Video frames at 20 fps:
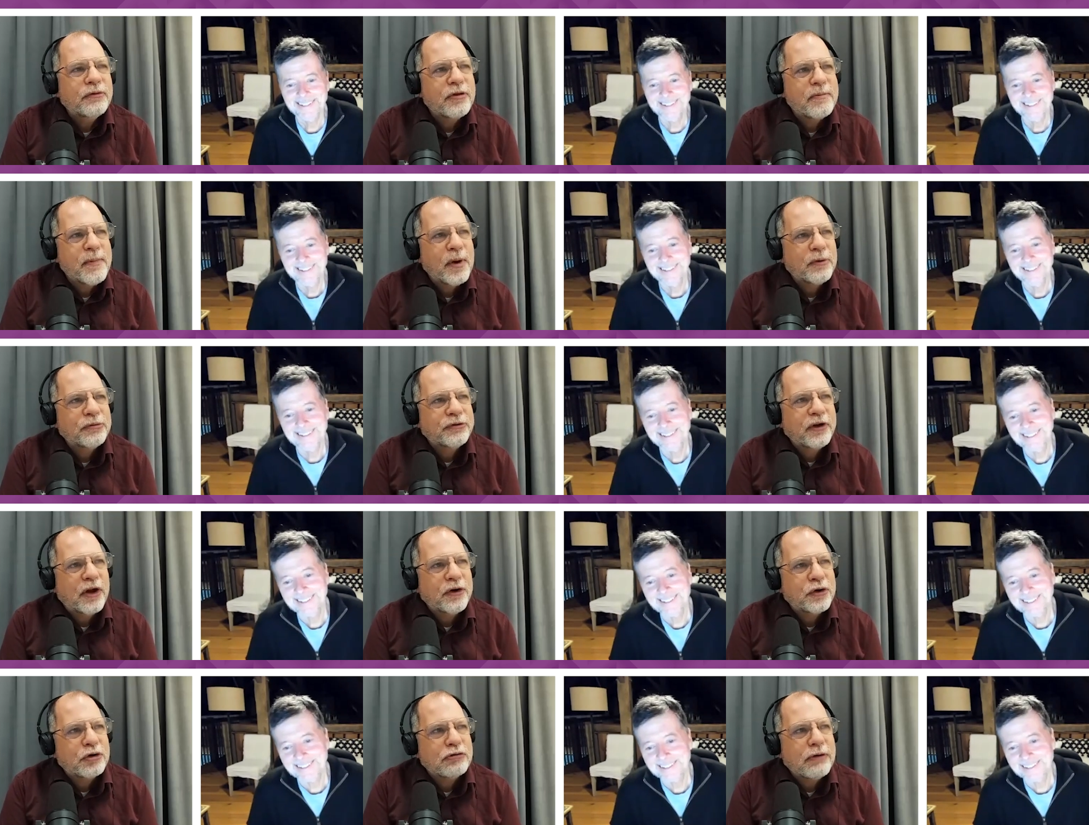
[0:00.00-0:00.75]
Speaker 1: is the
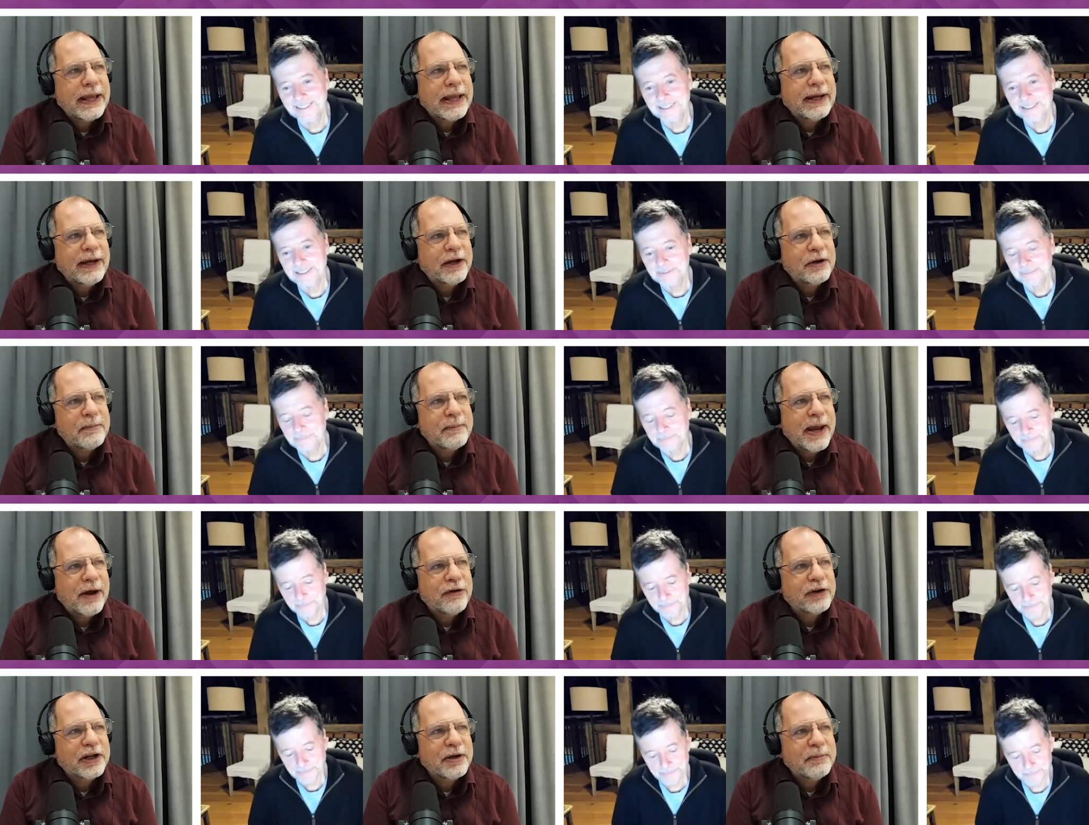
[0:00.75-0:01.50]
most underrated
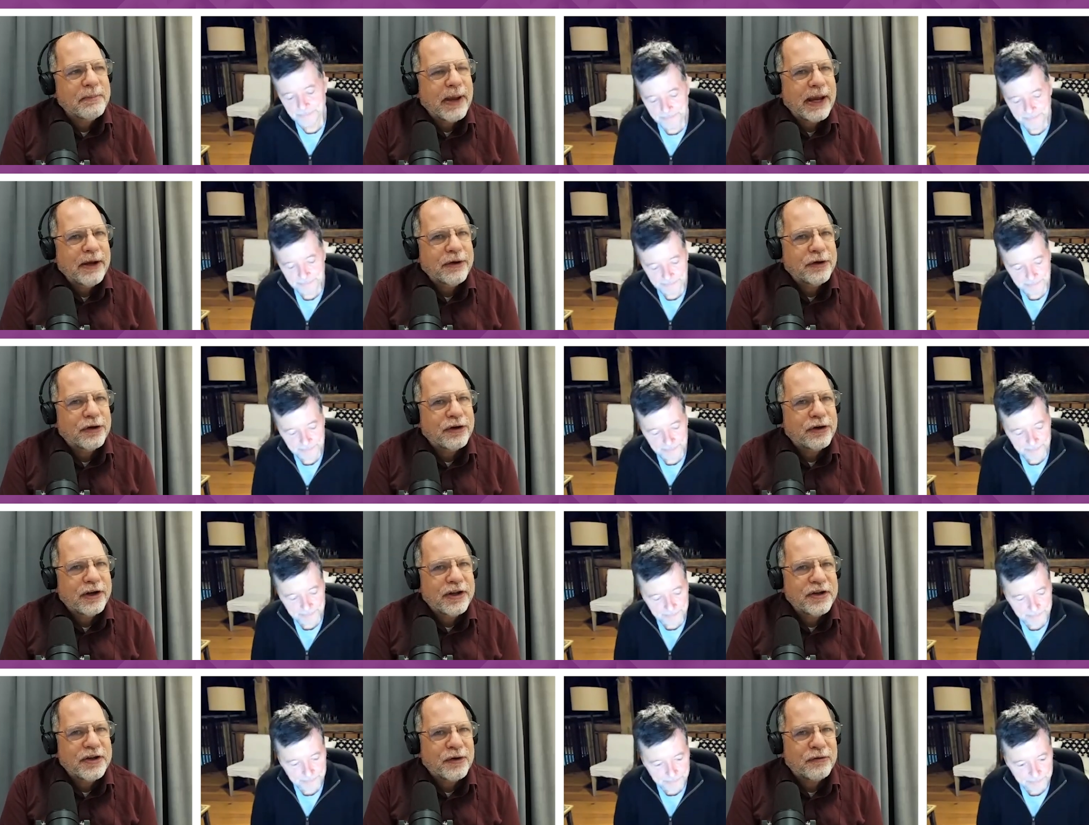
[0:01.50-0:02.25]
American
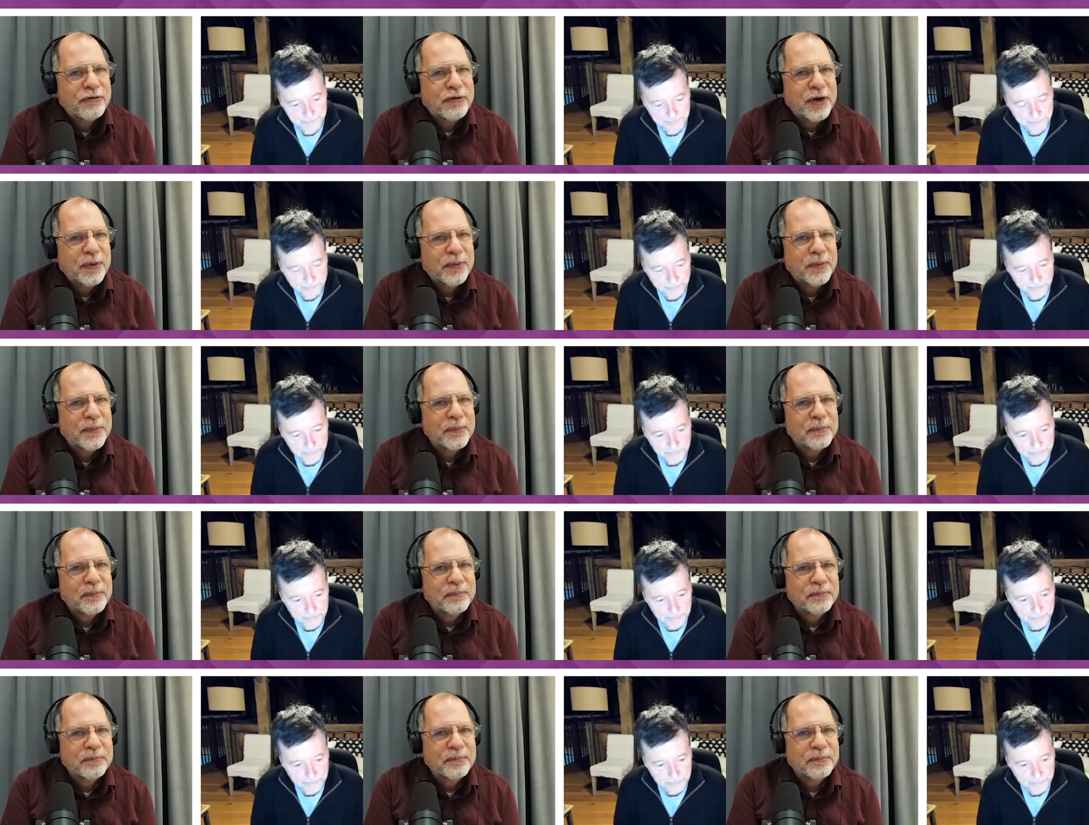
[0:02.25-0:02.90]
painter, in your view?